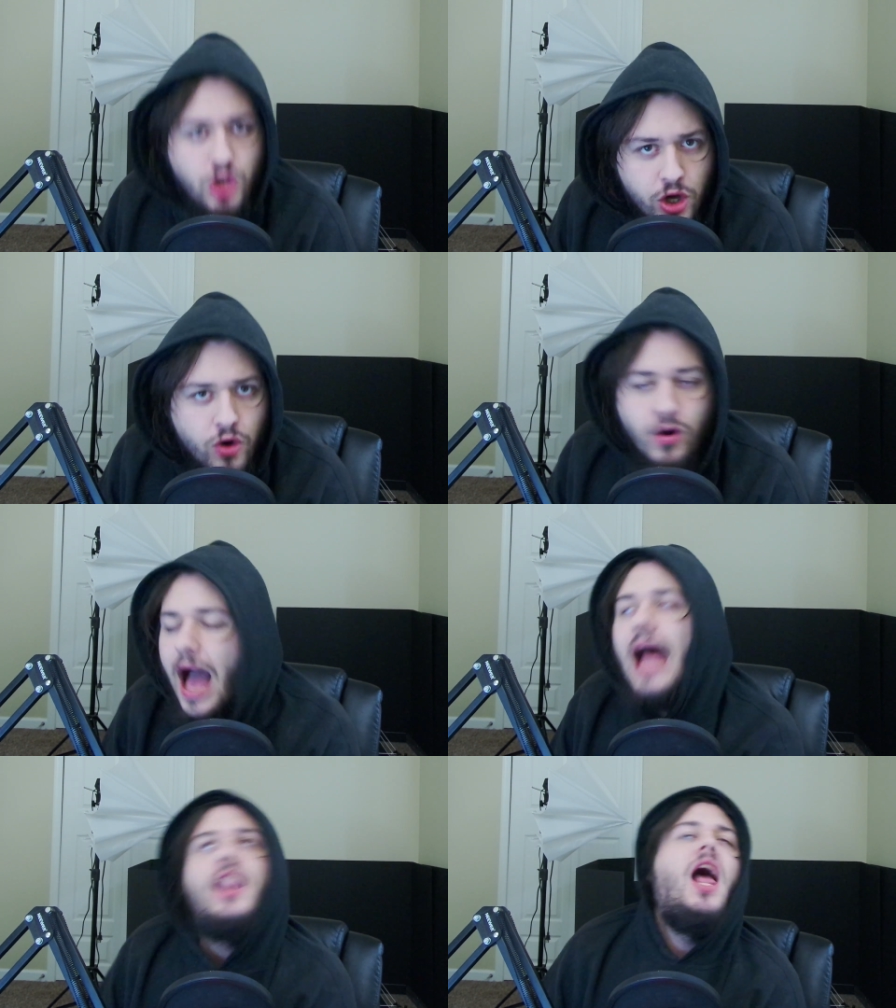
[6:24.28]
Dunne.
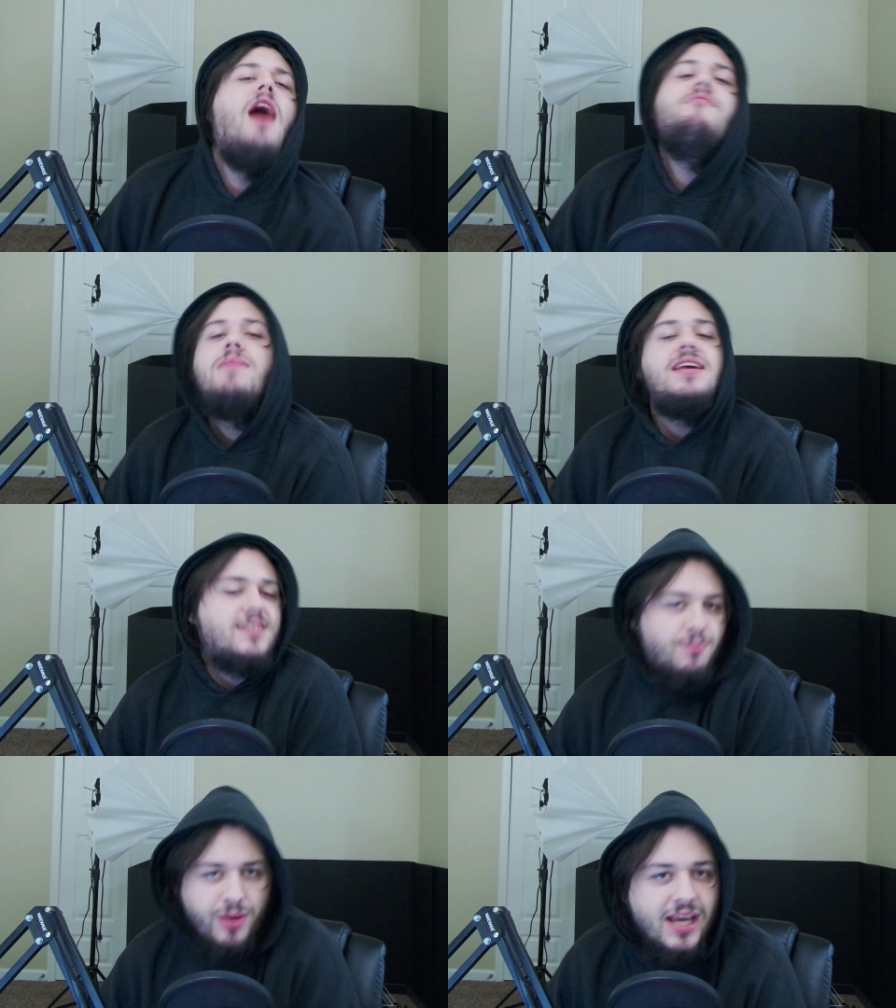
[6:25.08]
I love me
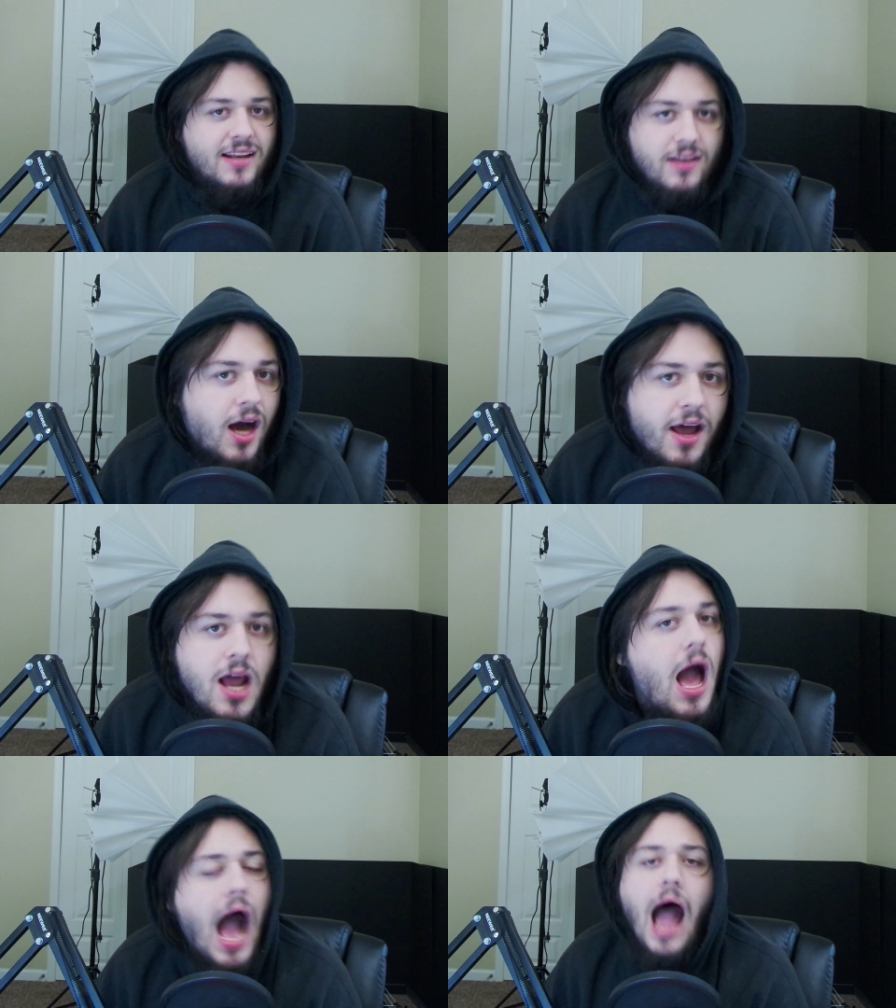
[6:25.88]
some Pete Dunne.
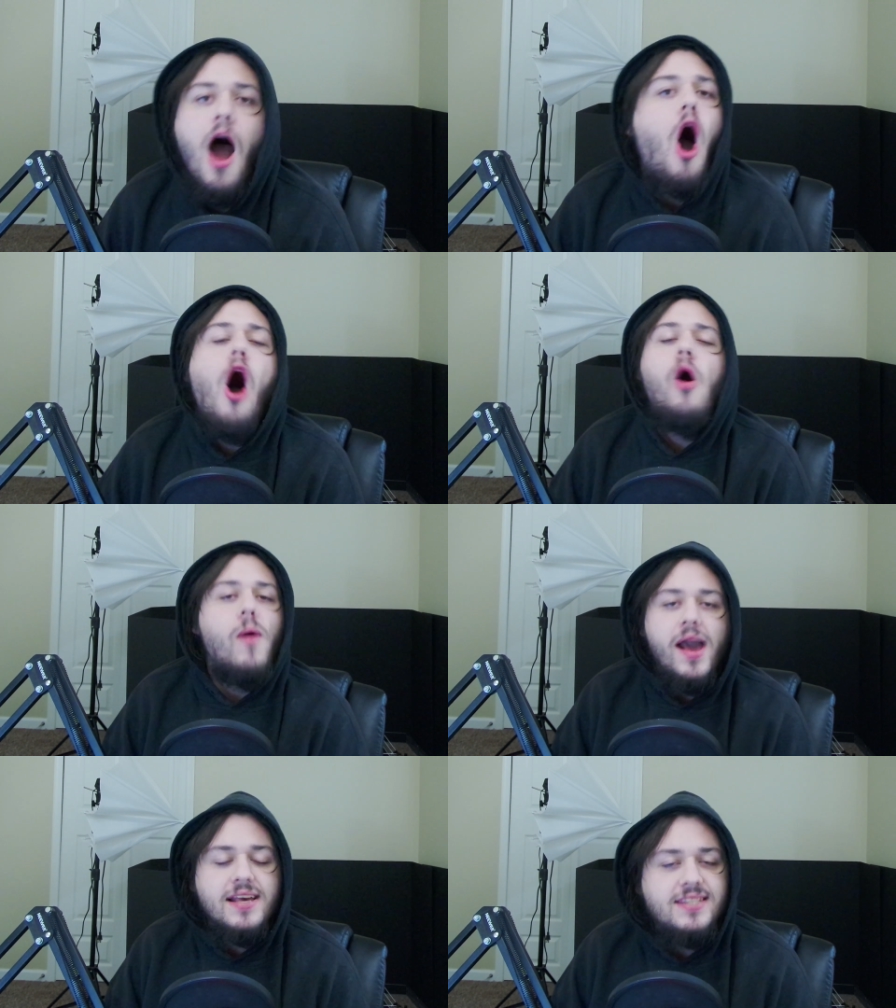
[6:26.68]
I
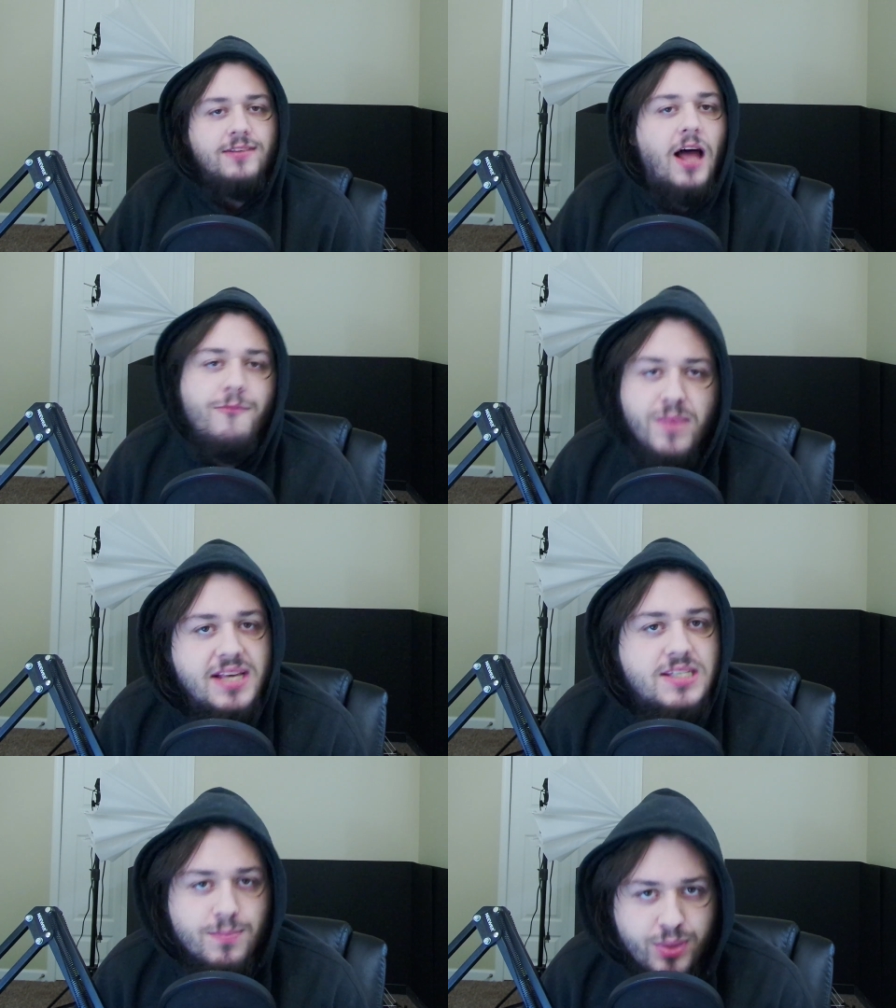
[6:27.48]
always love me
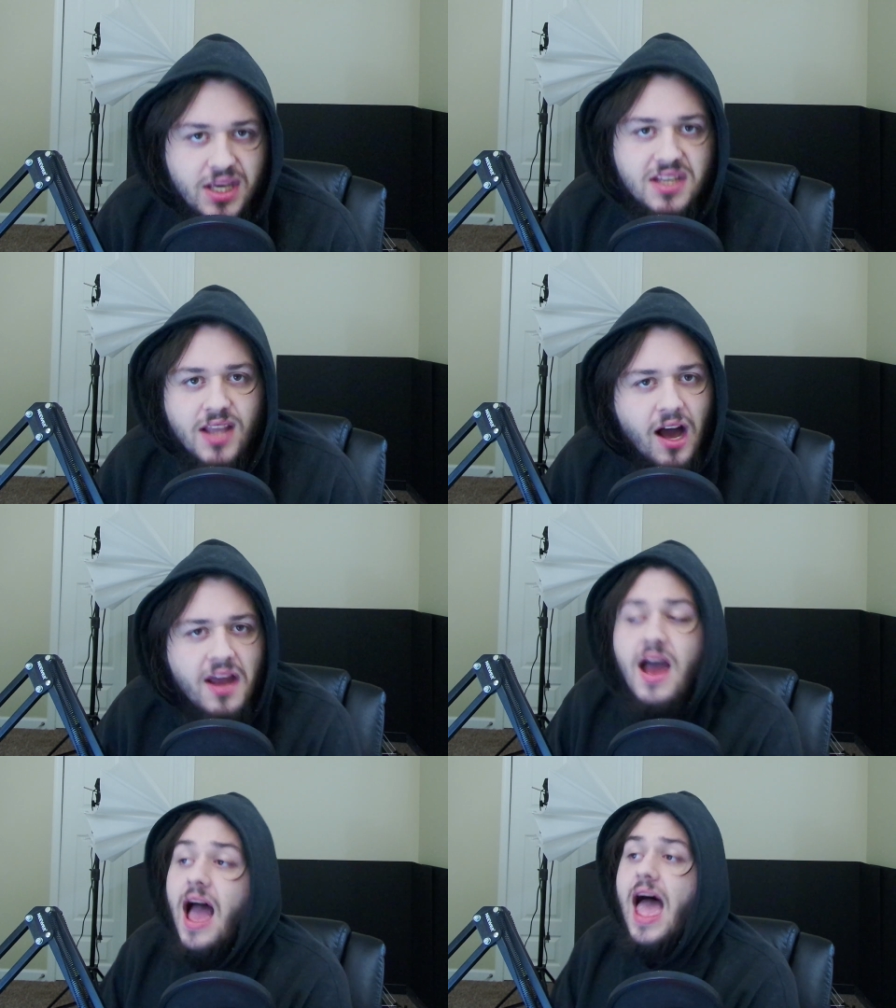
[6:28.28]
some Pete Dunne.